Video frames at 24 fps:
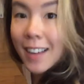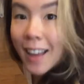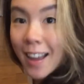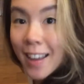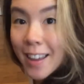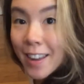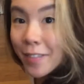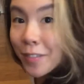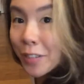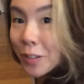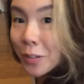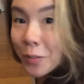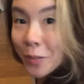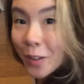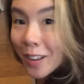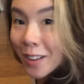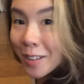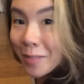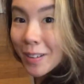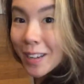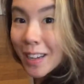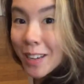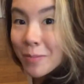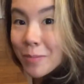Hi
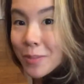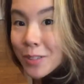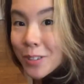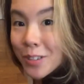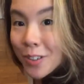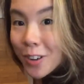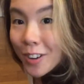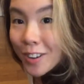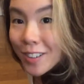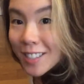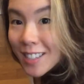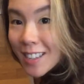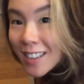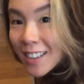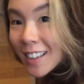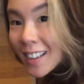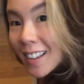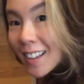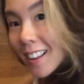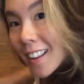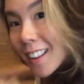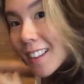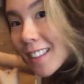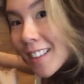everyone, my name is Roxy,
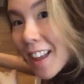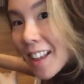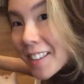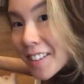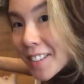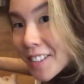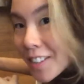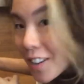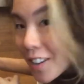and that's